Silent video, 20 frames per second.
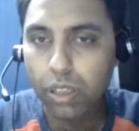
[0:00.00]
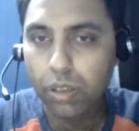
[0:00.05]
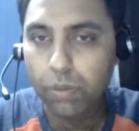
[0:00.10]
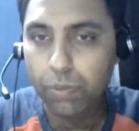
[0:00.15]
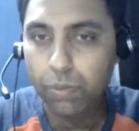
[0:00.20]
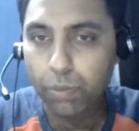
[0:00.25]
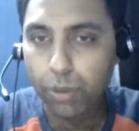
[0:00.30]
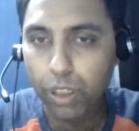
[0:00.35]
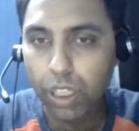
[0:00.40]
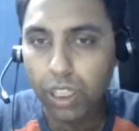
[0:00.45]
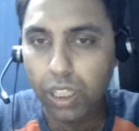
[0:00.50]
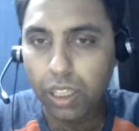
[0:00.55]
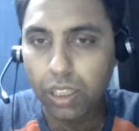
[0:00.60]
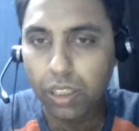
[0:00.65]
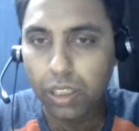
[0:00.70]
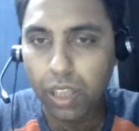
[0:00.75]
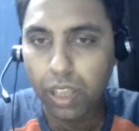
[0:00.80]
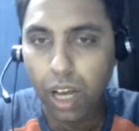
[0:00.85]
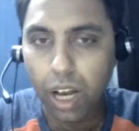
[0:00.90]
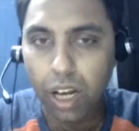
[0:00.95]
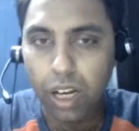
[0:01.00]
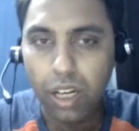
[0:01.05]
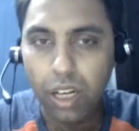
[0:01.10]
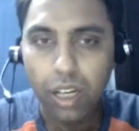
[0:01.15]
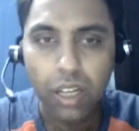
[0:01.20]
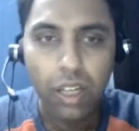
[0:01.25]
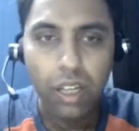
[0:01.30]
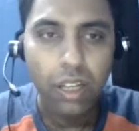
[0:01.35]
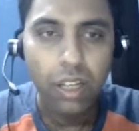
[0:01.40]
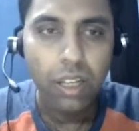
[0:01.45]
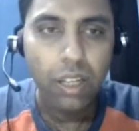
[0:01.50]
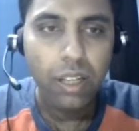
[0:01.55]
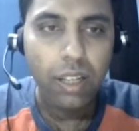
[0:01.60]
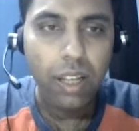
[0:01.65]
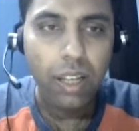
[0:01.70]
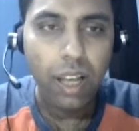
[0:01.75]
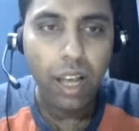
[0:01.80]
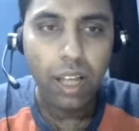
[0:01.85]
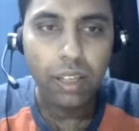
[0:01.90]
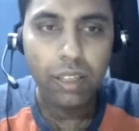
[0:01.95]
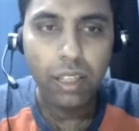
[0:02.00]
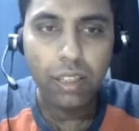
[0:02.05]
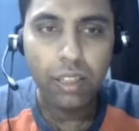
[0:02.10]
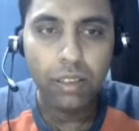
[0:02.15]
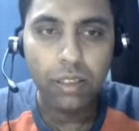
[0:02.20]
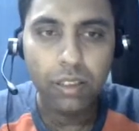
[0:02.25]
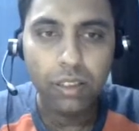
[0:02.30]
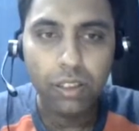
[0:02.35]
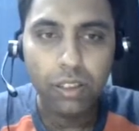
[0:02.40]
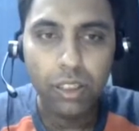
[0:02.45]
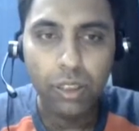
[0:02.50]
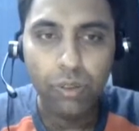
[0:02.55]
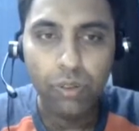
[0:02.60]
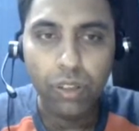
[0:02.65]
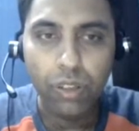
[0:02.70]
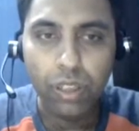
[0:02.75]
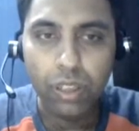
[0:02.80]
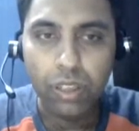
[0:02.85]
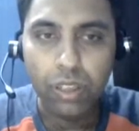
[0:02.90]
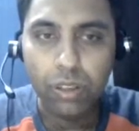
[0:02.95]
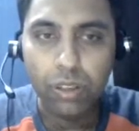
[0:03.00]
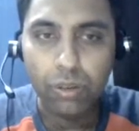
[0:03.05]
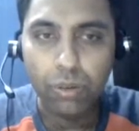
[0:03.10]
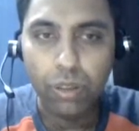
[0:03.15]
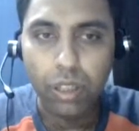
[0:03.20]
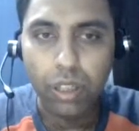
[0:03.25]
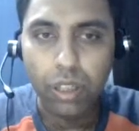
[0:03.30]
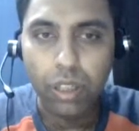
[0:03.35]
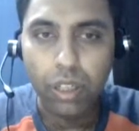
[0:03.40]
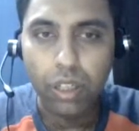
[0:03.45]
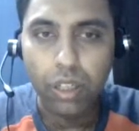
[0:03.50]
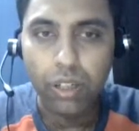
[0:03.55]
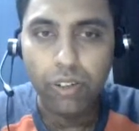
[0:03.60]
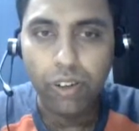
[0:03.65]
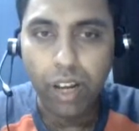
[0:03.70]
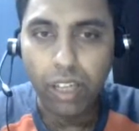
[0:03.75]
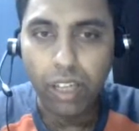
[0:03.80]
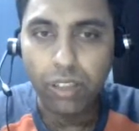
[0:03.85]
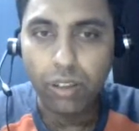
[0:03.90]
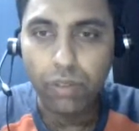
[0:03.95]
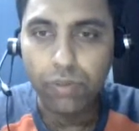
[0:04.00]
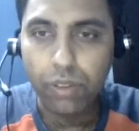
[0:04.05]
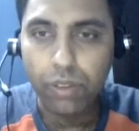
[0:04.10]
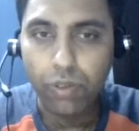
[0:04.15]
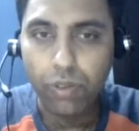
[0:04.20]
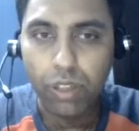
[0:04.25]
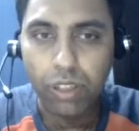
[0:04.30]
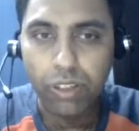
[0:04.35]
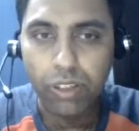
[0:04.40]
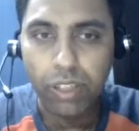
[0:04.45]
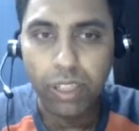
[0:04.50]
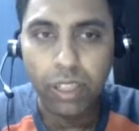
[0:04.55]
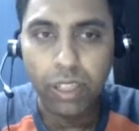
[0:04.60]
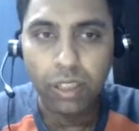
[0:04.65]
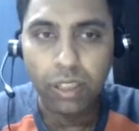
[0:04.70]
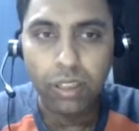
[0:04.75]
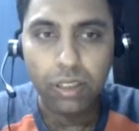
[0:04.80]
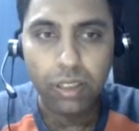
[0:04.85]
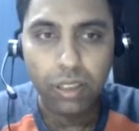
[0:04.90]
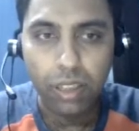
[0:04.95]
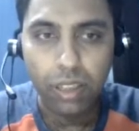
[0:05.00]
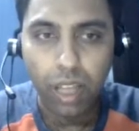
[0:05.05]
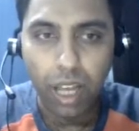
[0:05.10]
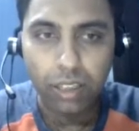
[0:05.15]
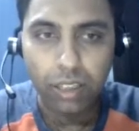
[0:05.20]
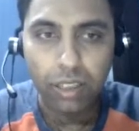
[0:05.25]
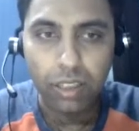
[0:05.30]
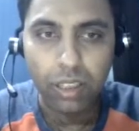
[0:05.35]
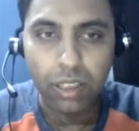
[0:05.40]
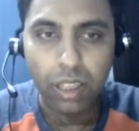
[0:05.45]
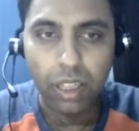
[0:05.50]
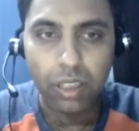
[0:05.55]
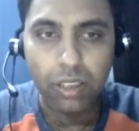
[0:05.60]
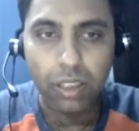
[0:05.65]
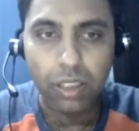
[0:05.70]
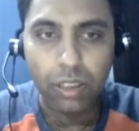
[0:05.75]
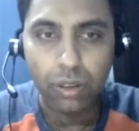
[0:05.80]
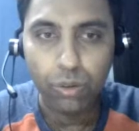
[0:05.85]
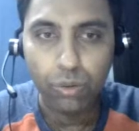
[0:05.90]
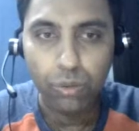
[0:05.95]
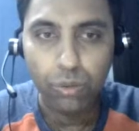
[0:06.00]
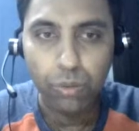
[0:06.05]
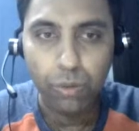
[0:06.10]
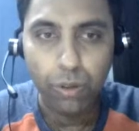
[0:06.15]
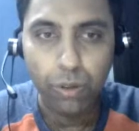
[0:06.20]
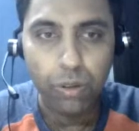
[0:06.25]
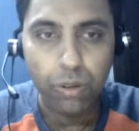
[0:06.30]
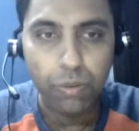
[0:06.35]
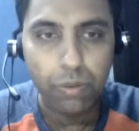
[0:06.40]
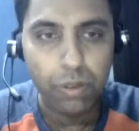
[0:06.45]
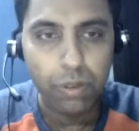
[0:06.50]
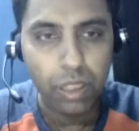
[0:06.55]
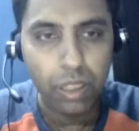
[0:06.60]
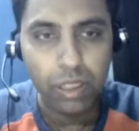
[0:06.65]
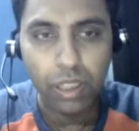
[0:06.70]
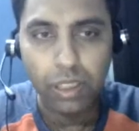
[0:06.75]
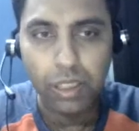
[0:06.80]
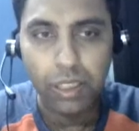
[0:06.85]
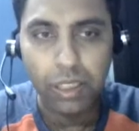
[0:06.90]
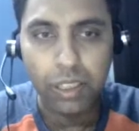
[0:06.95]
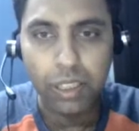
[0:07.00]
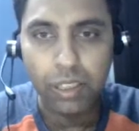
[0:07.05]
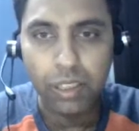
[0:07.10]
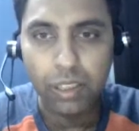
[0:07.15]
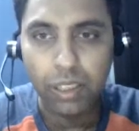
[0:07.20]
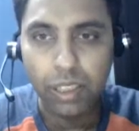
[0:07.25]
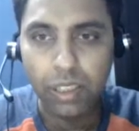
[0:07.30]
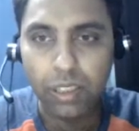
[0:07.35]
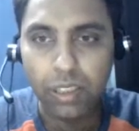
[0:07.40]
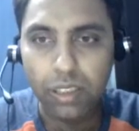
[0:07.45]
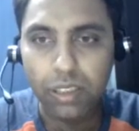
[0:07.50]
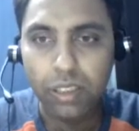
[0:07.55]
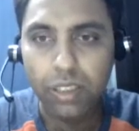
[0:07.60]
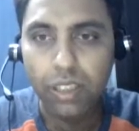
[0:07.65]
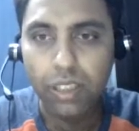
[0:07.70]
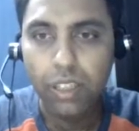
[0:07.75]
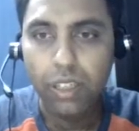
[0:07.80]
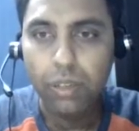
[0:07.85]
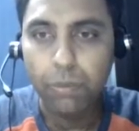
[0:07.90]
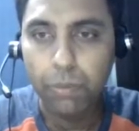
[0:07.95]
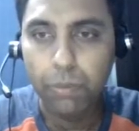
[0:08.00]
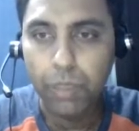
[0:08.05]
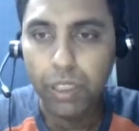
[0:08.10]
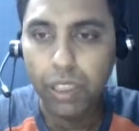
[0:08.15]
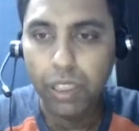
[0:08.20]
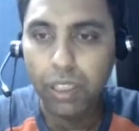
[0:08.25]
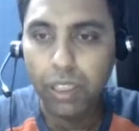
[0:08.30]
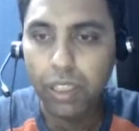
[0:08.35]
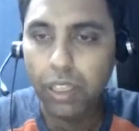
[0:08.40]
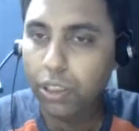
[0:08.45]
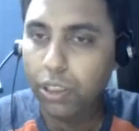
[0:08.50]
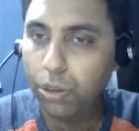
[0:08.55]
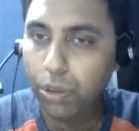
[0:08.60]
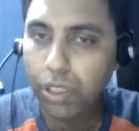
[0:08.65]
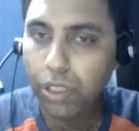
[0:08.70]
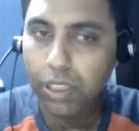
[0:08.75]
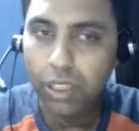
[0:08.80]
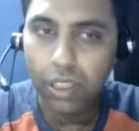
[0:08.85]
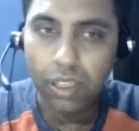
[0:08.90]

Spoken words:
putting, the. And then 3 words to the right of the word training. Actually, there are just 2 more. Then the sentence ends, material and together.